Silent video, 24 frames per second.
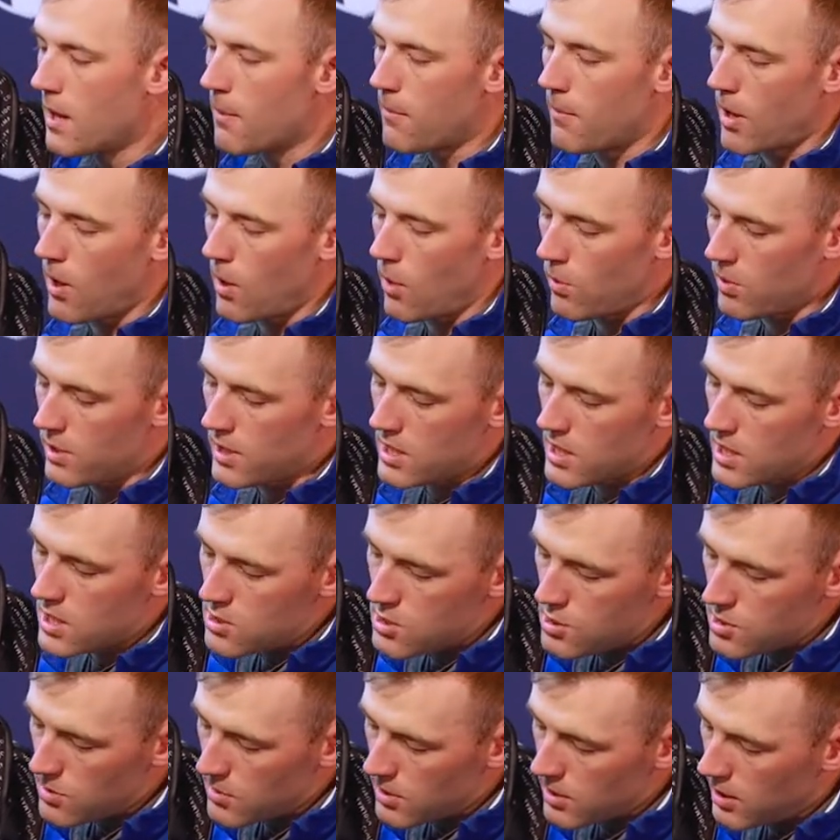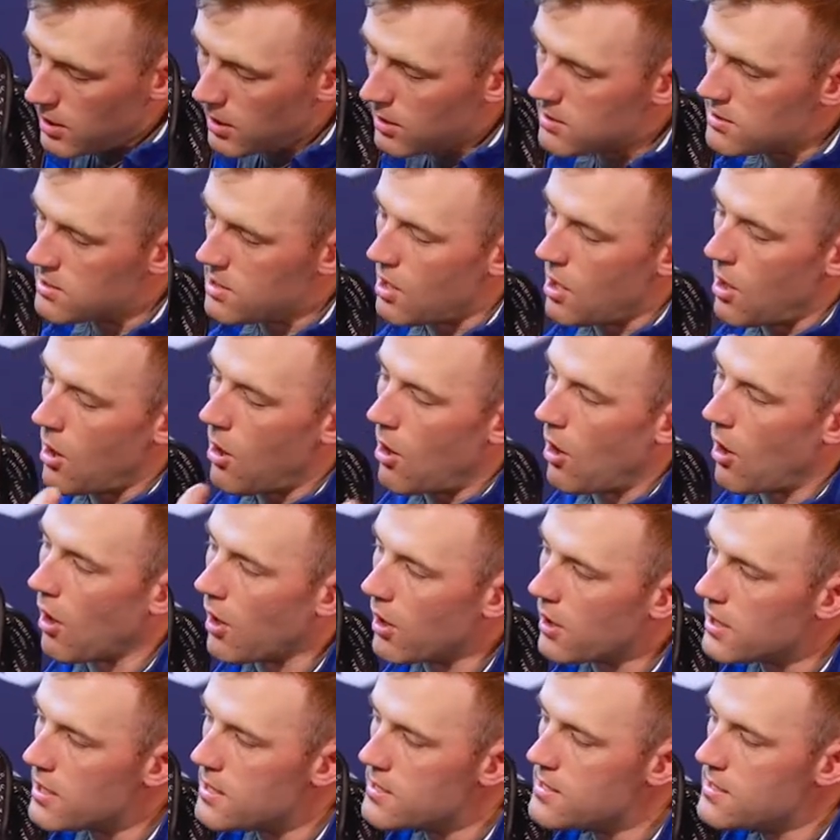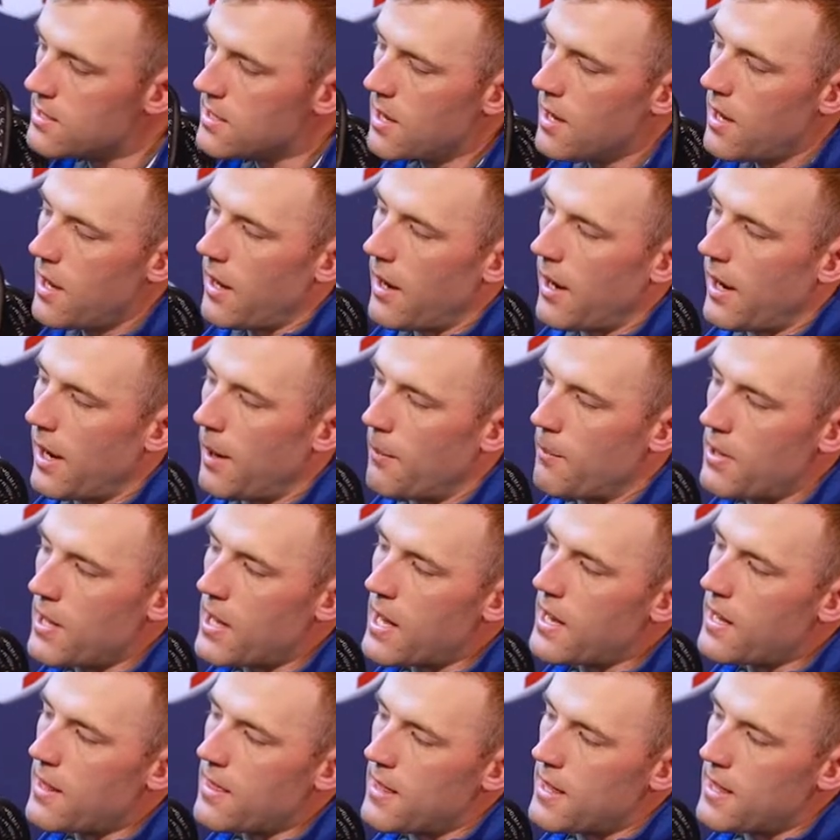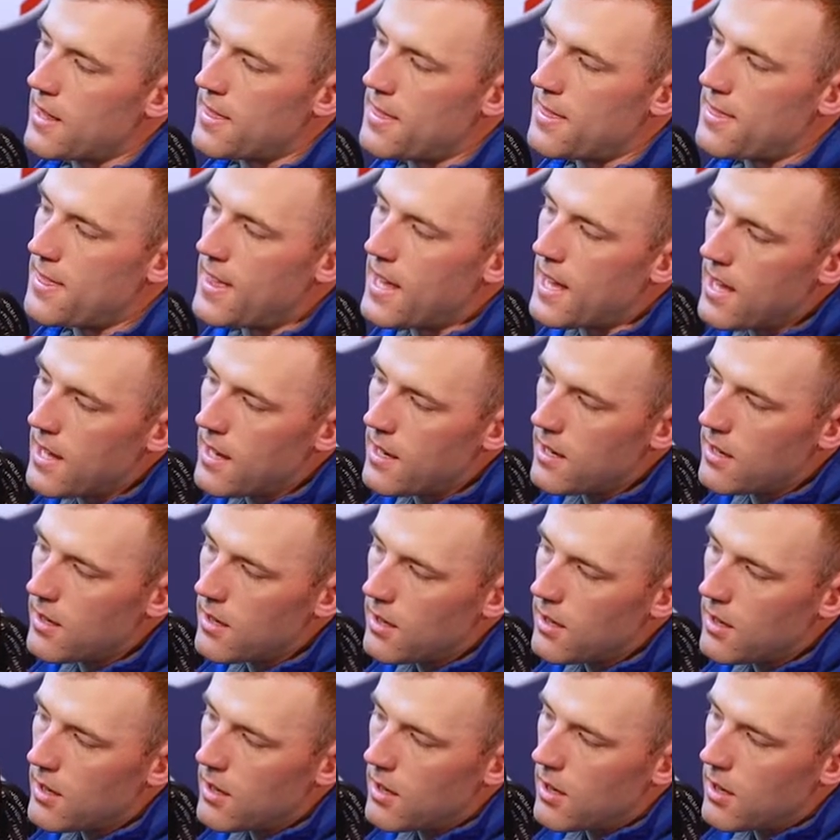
My only issue here is the harness being the thin